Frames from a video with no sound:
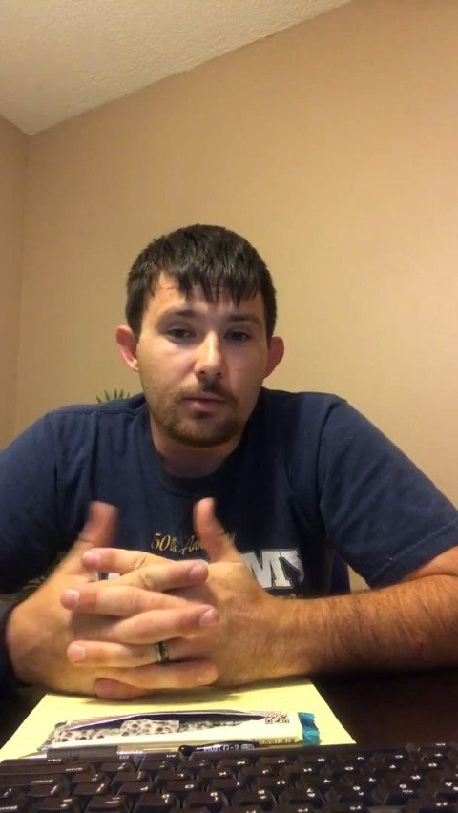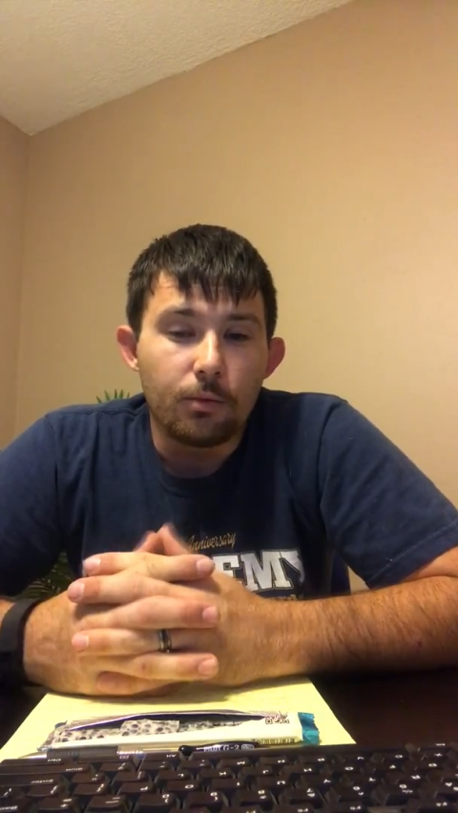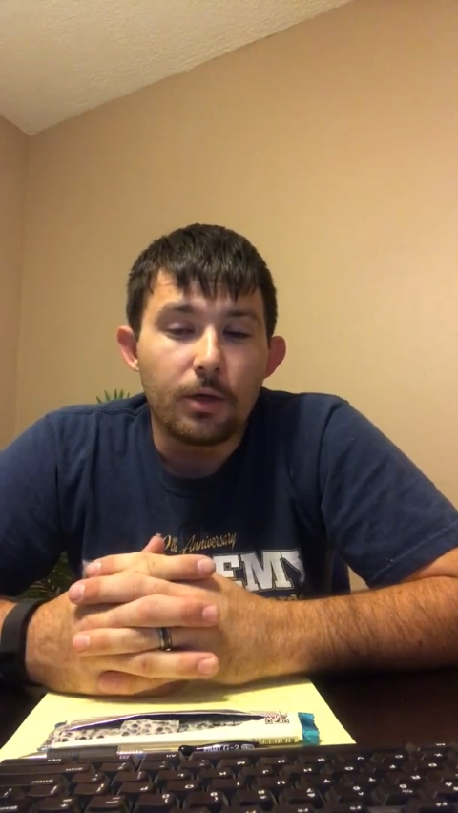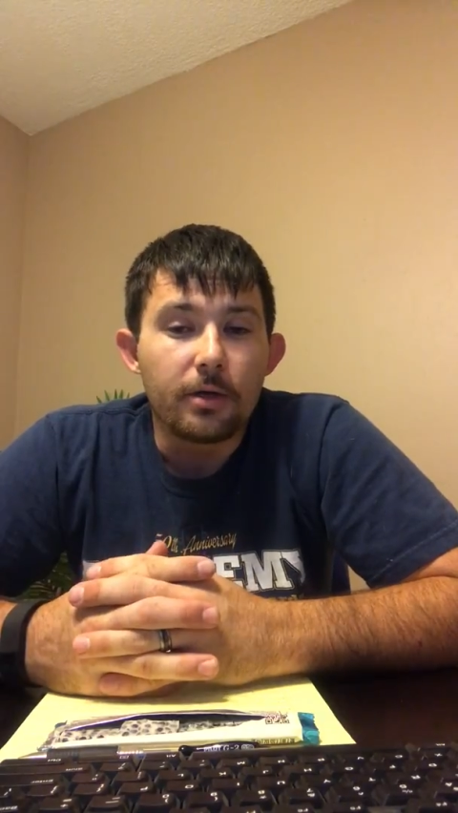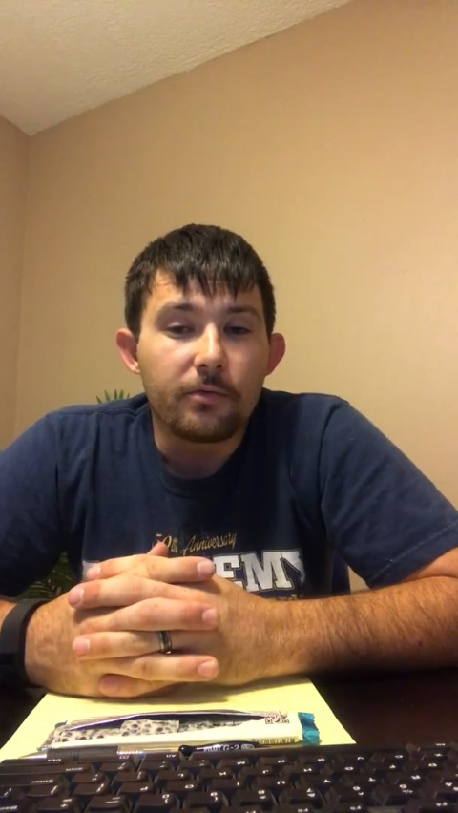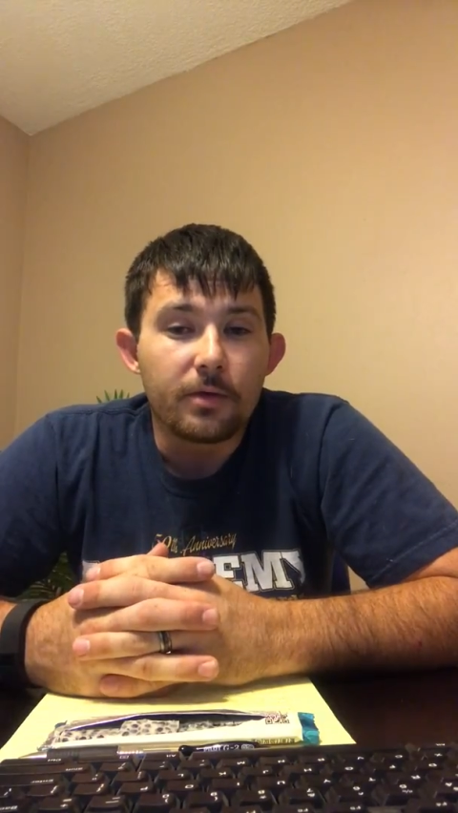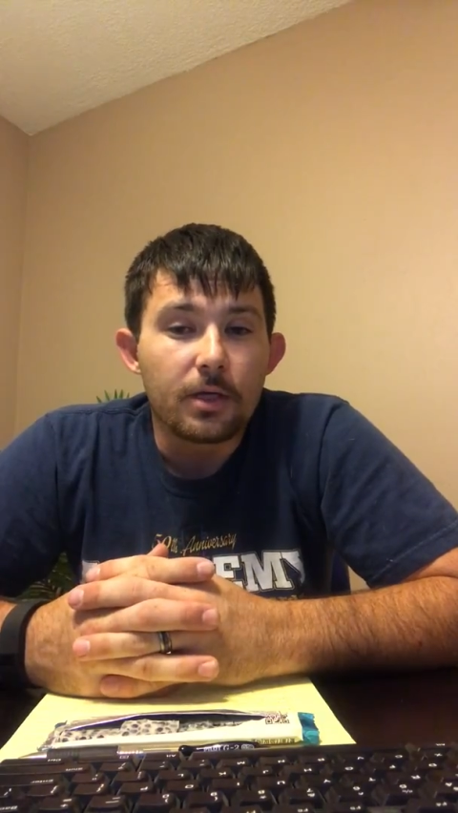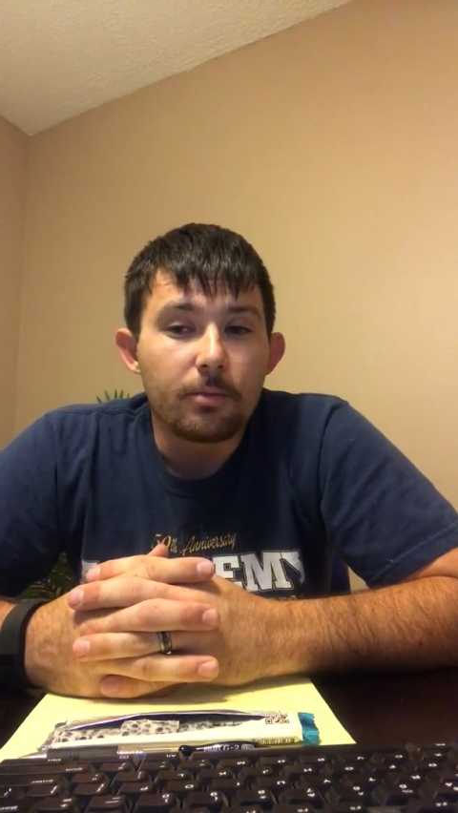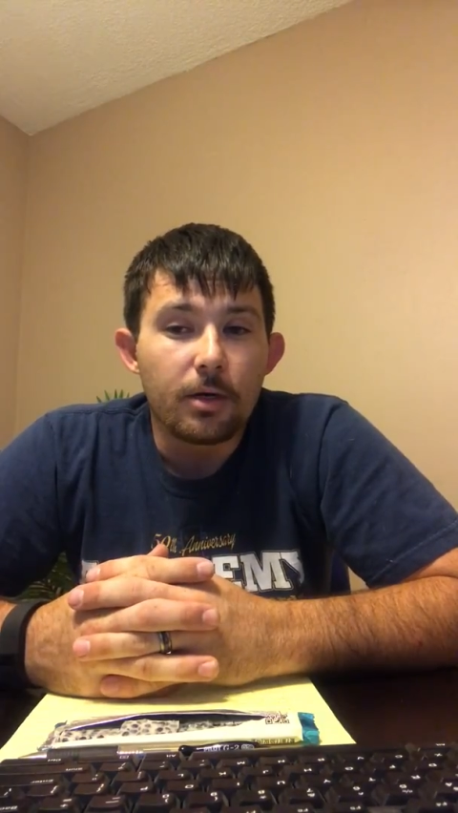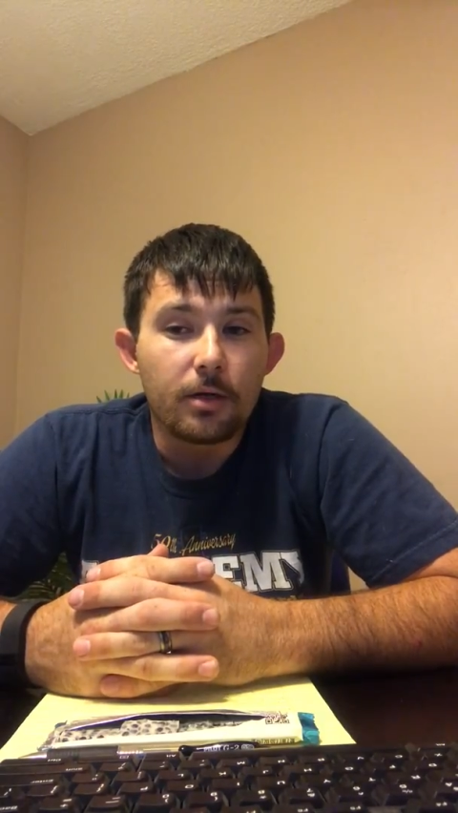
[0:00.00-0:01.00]
We don't even
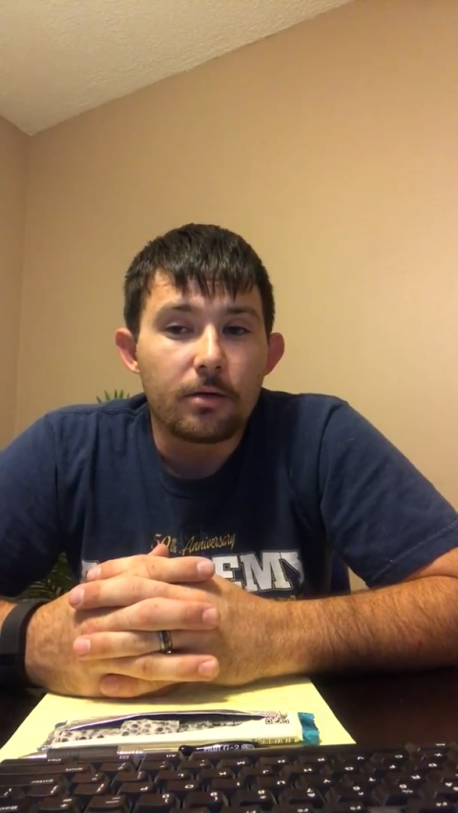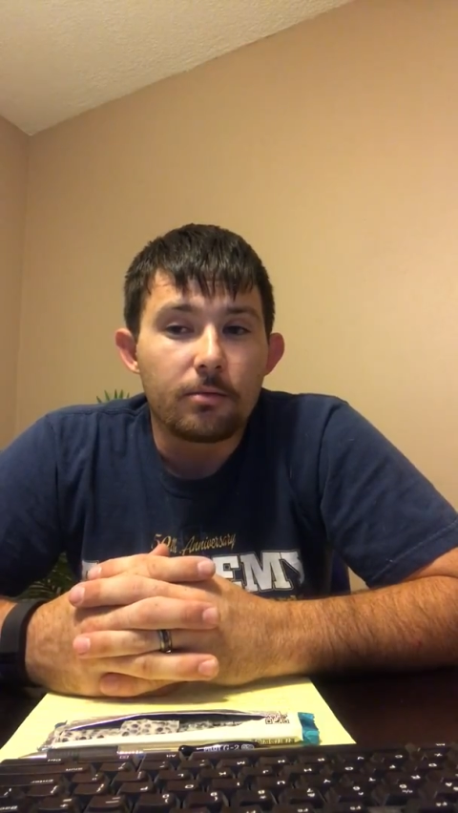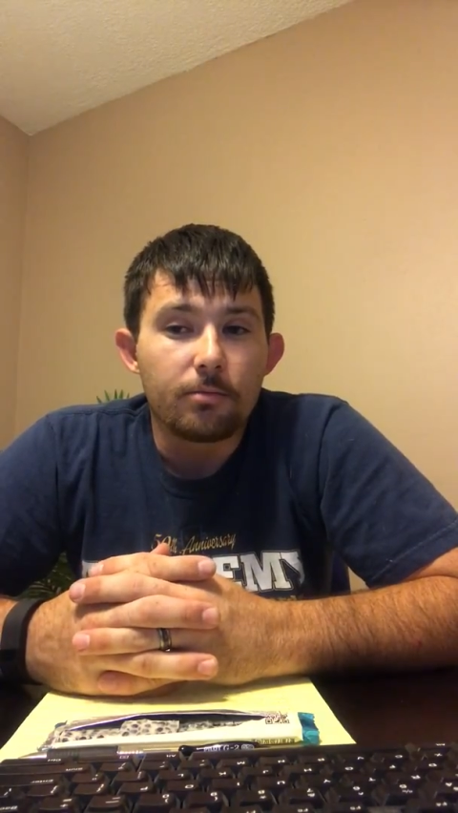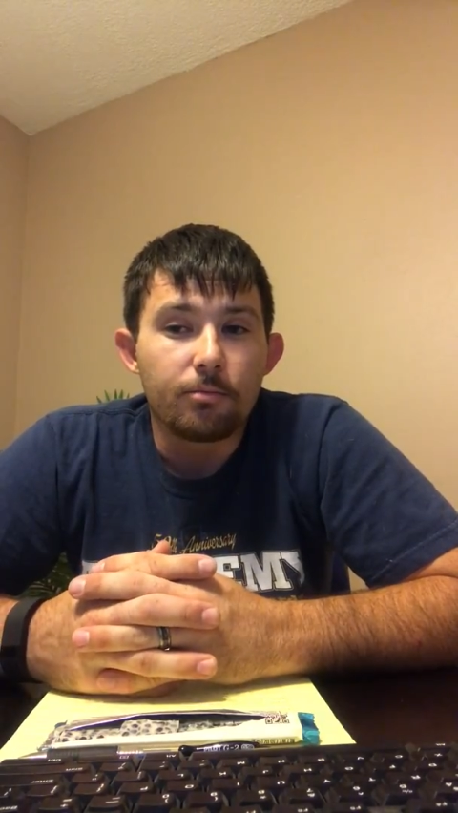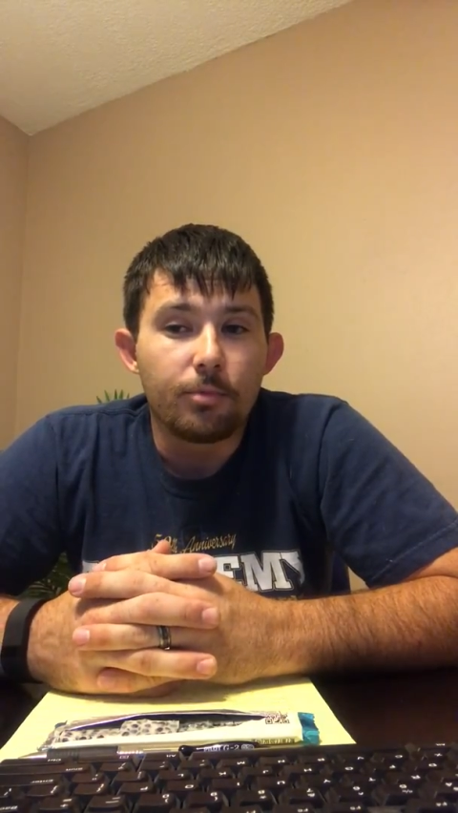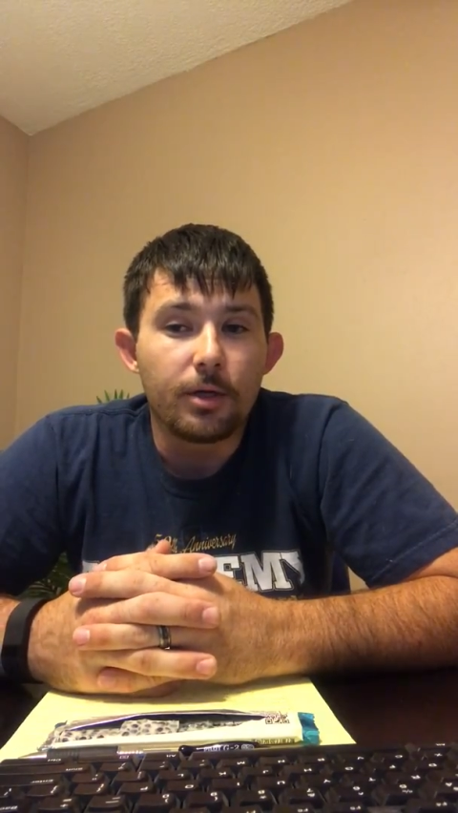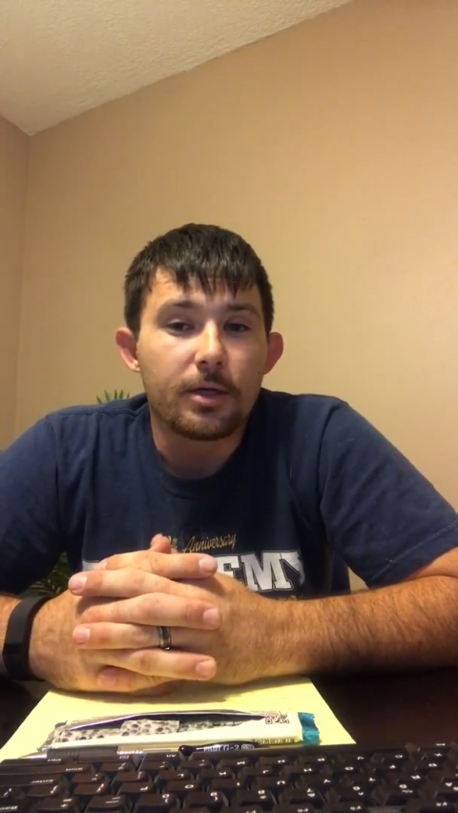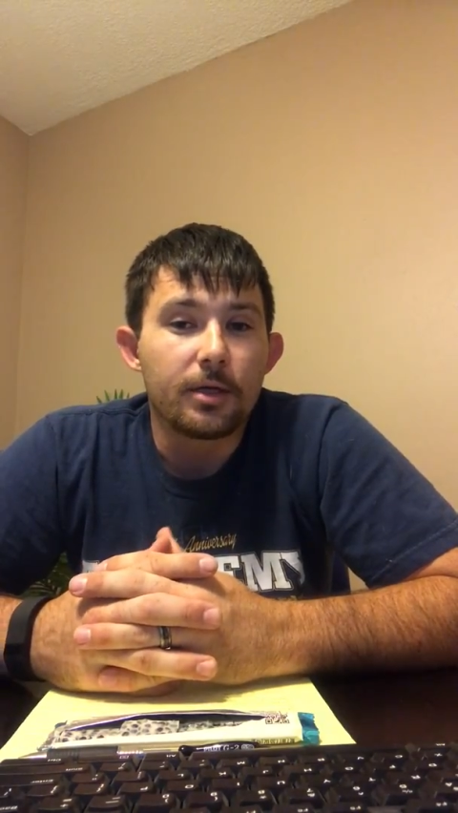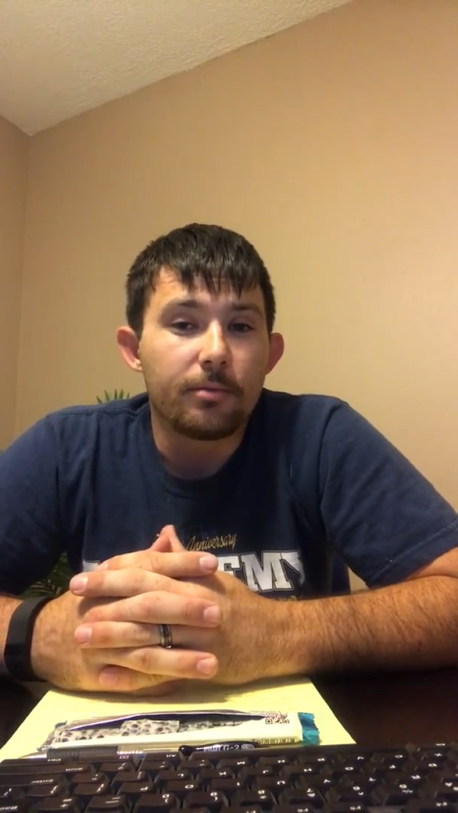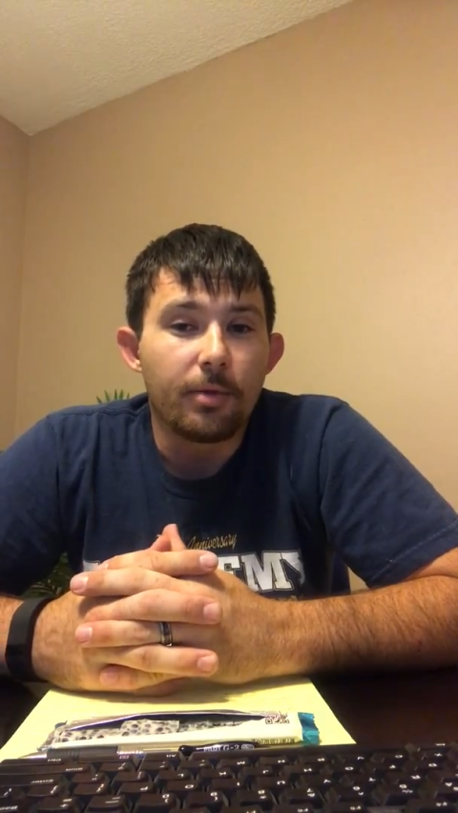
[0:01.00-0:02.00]
think about it, but
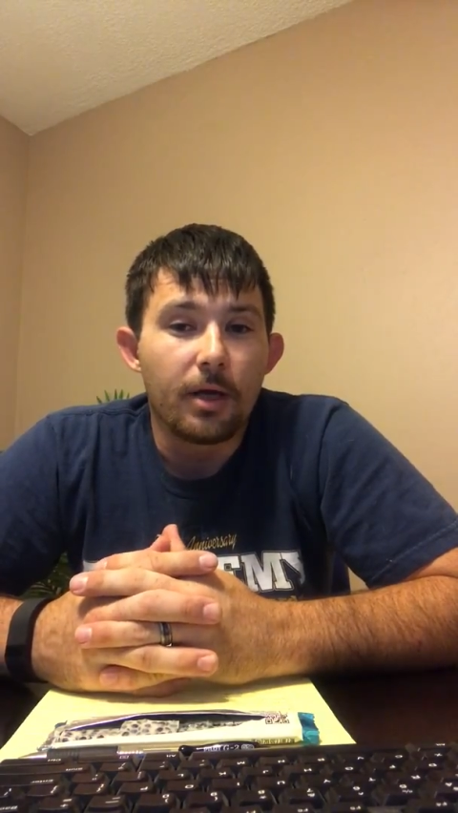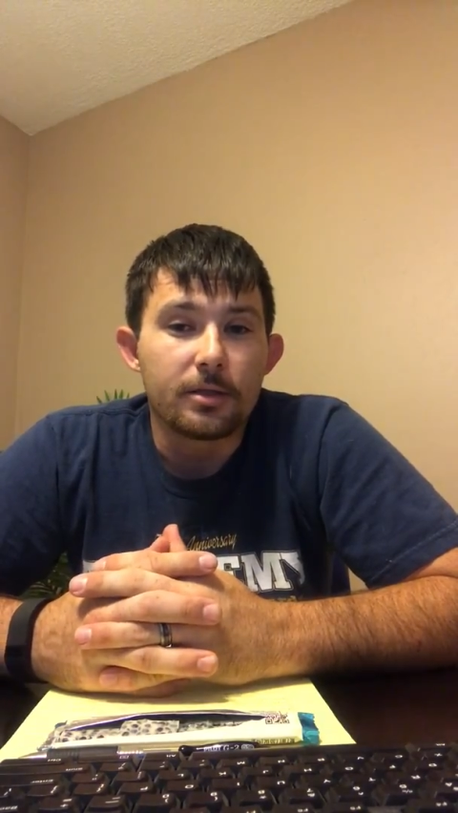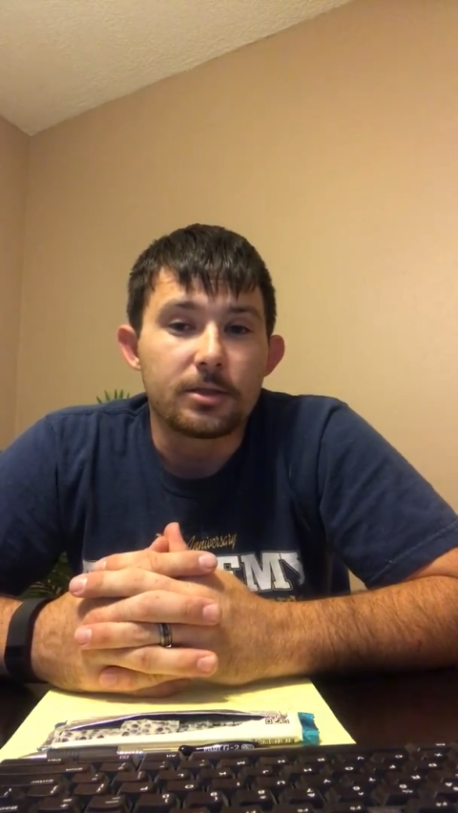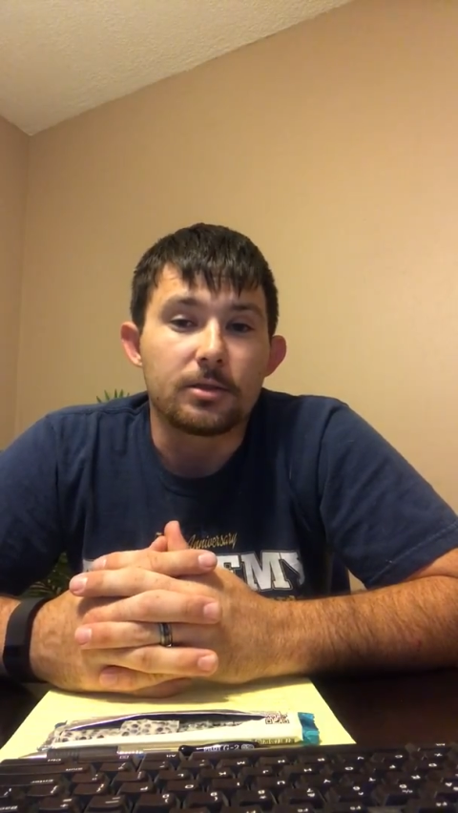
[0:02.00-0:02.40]
it can impact